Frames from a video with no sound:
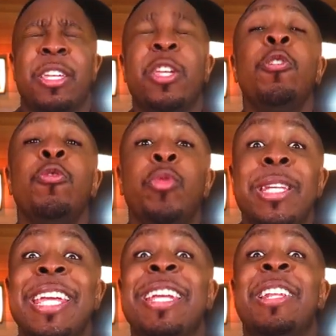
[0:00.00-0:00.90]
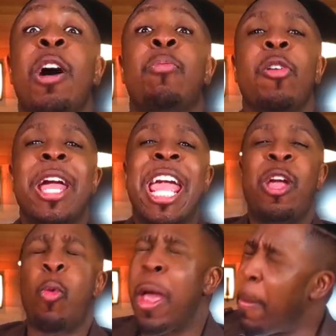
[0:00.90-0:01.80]
You need to
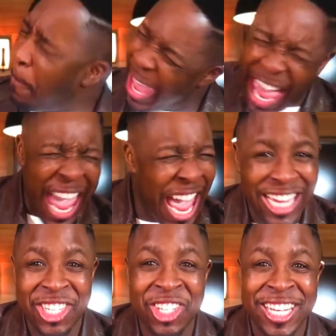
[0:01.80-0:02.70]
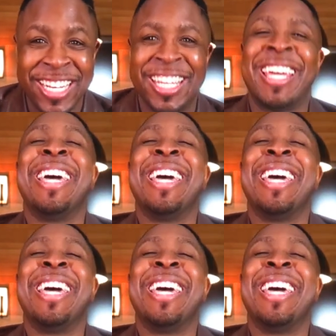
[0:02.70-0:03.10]
pray with passion.